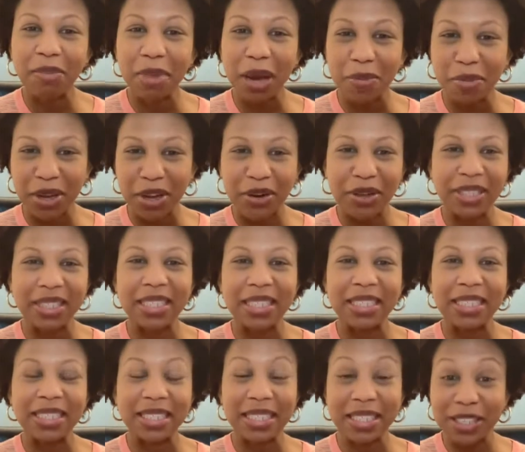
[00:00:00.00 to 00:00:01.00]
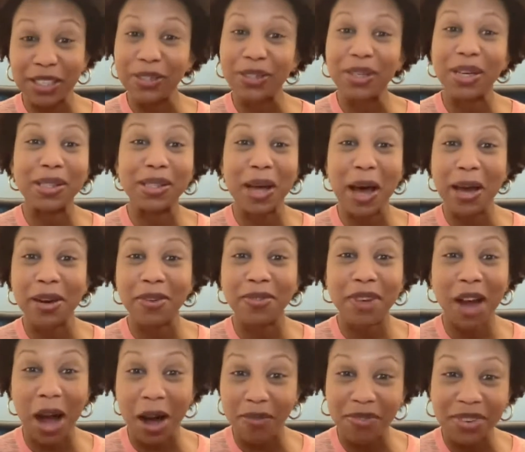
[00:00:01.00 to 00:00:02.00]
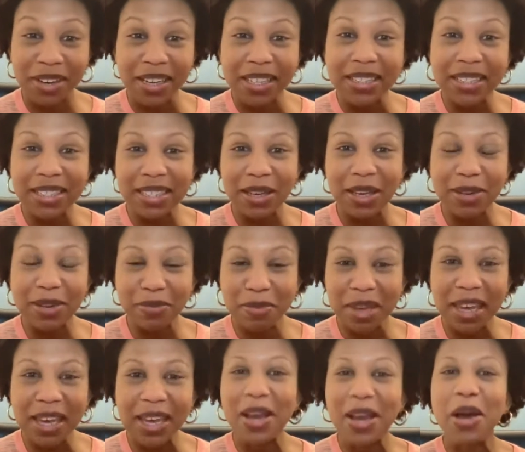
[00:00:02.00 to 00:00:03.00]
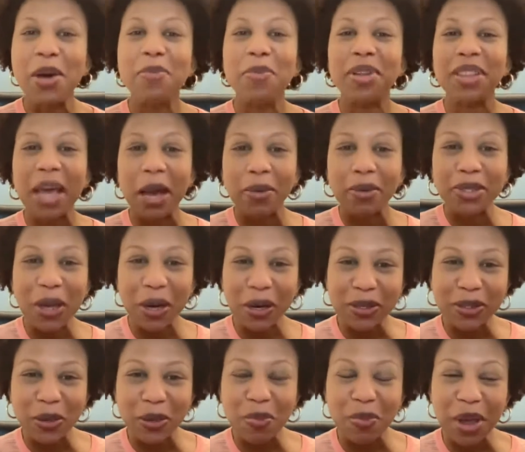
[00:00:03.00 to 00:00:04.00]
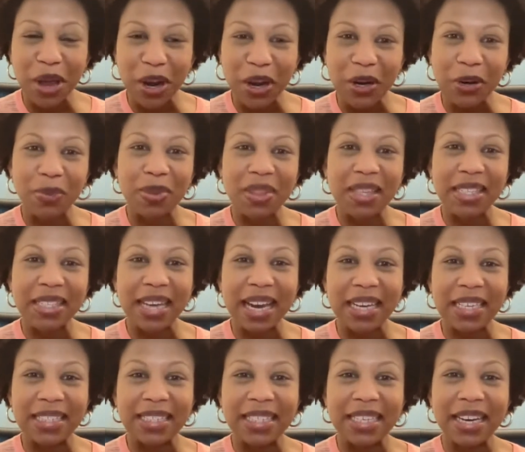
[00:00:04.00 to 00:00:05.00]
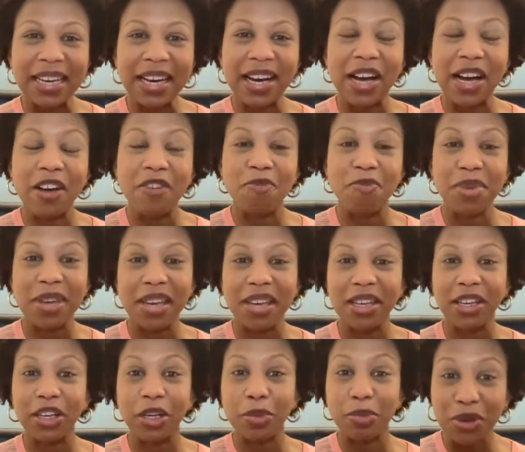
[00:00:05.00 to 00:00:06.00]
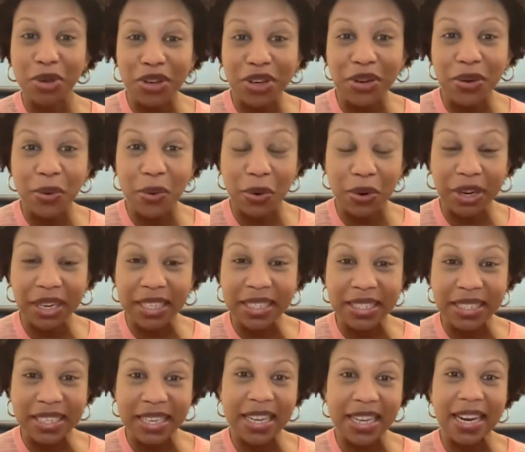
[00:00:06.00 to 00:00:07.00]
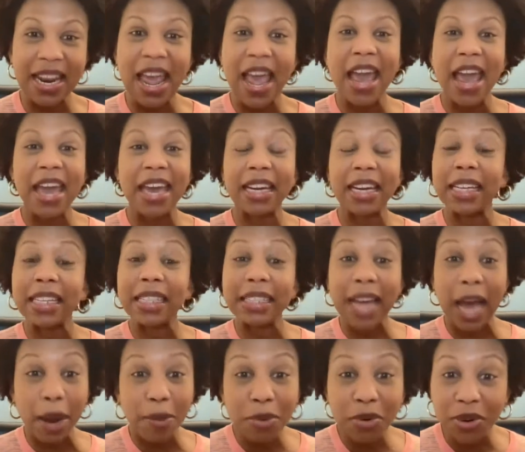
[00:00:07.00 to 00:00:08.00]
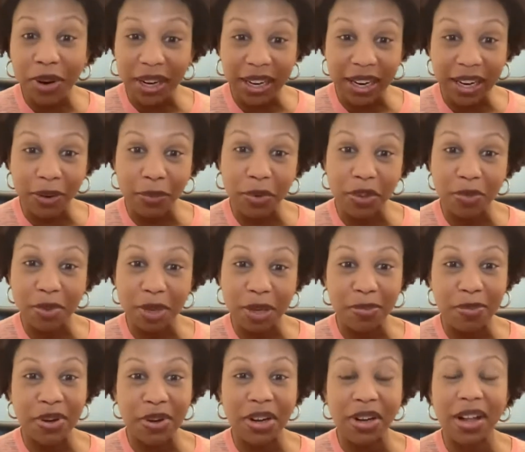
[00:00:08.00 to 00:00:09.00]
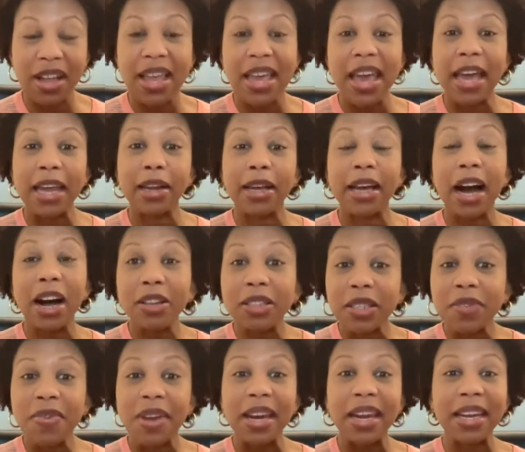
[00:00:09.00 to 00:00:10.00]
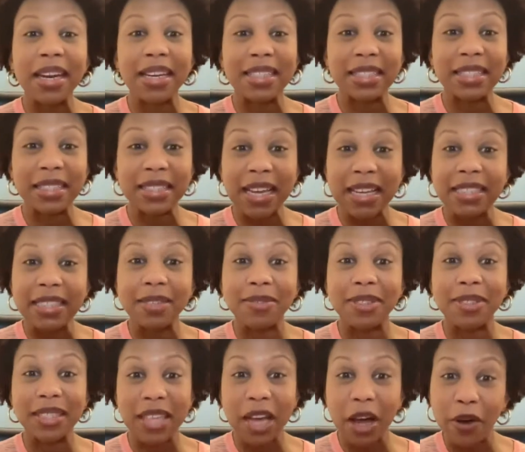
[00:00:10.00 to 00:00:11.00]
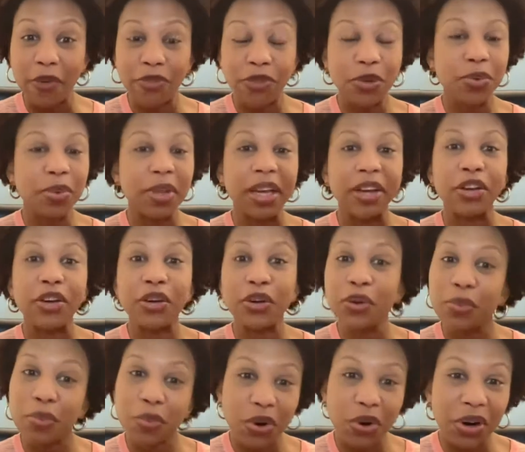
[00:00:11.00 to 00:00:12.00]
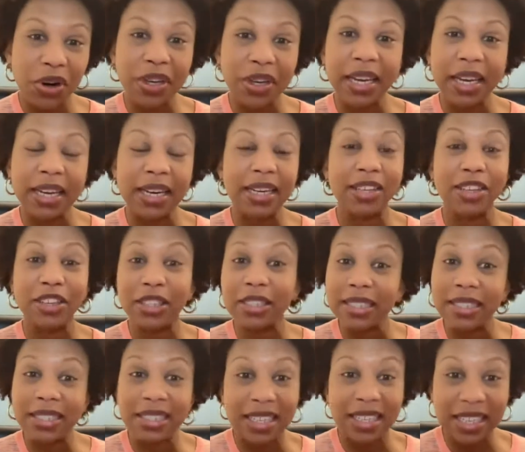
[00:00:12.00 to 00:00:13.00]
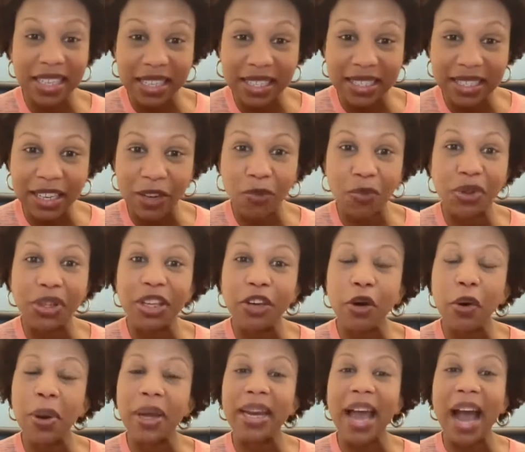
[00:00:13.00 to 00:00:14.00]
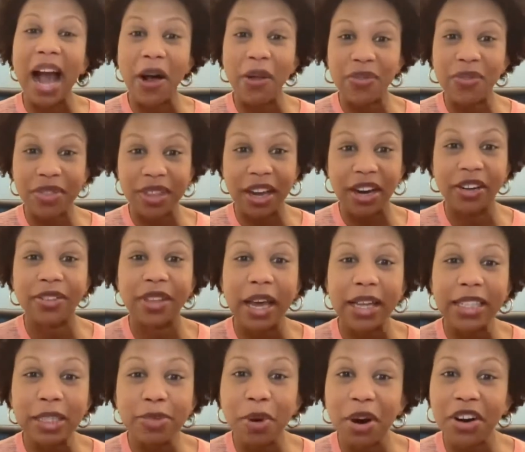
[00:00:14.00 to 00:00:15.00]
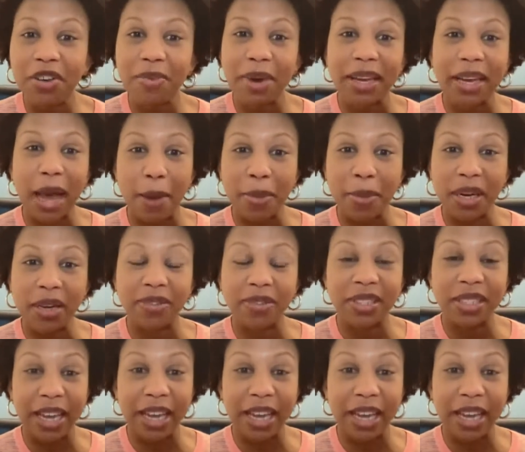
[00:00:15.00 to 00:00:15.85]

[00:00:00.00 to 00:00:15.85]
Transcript: like my parents instilled a lot of confidence in me, but that was also paired with this idea of being community oriented and collaborating with people and cultivating a sense of self through like good work and good deeds, like really going out there. That's part of my coming of